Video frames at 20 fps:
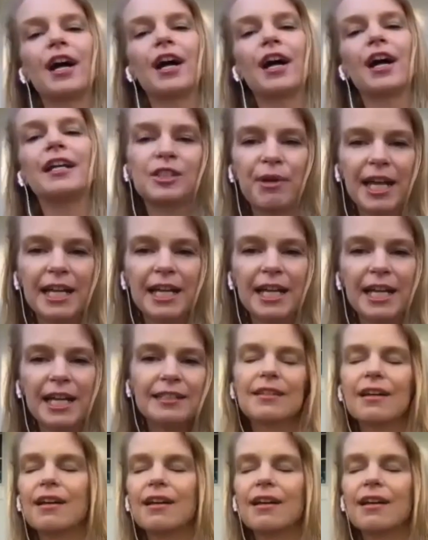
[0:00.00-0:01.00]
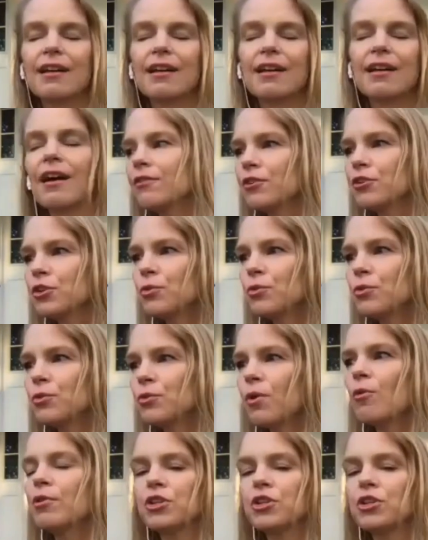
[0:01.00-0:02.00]
this space for
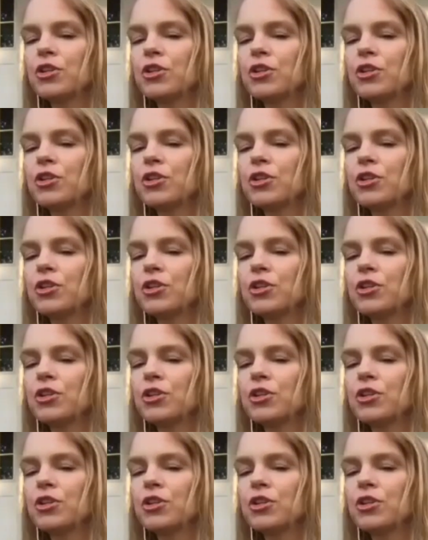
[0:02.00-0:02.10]
you all,